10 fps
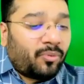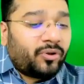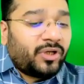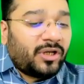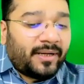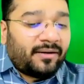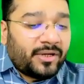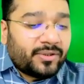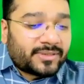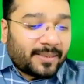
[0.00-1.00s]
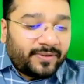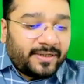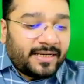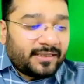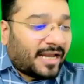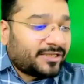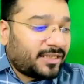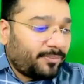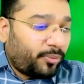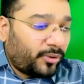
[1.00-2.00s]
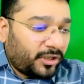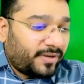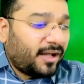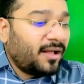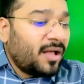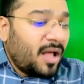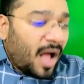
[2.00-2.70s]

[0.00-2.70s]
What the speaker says: uniformity and reduce subjectivity in the financial reporting of India.